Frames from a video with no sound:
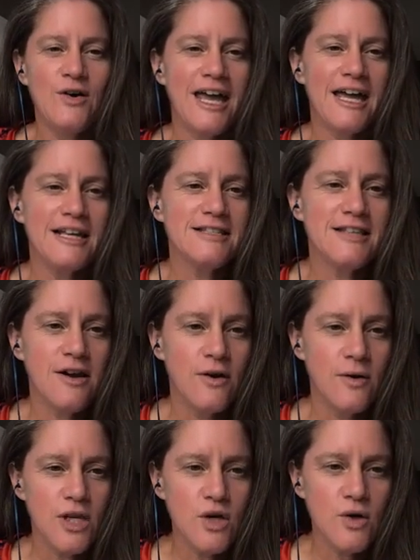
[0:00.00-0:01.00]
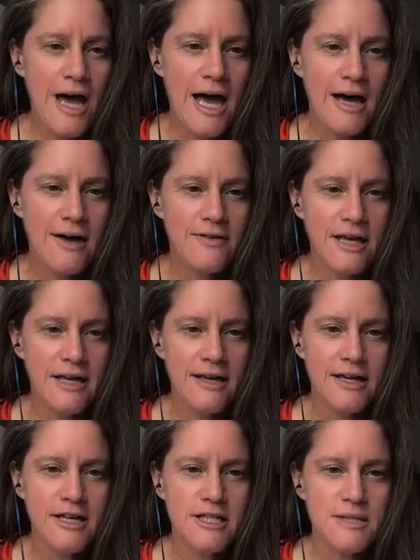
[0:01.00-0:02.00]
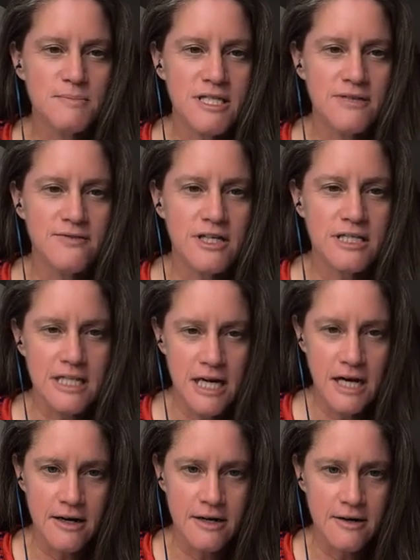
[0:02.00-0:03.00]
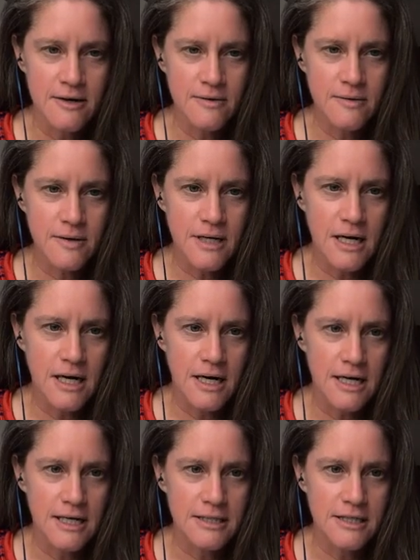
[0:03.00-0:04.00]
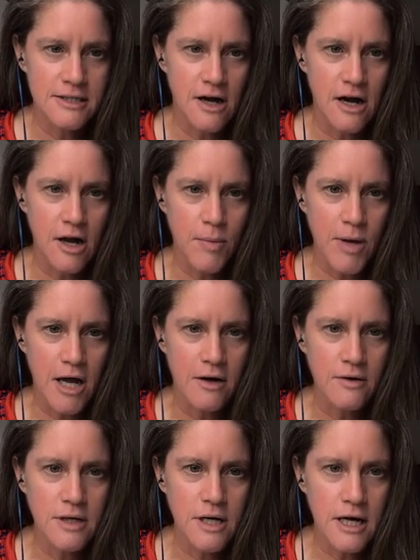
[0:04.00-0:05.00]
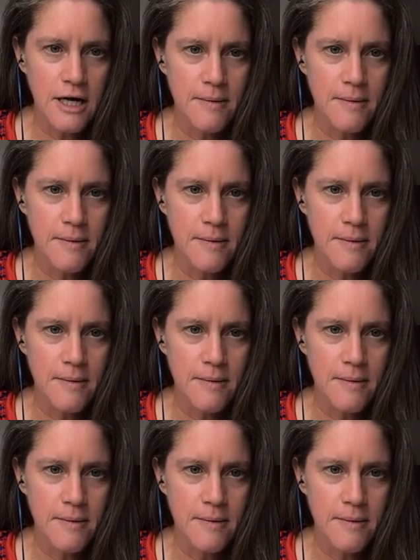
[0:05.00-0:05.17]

Okay, so you have a specific scenario to talk about.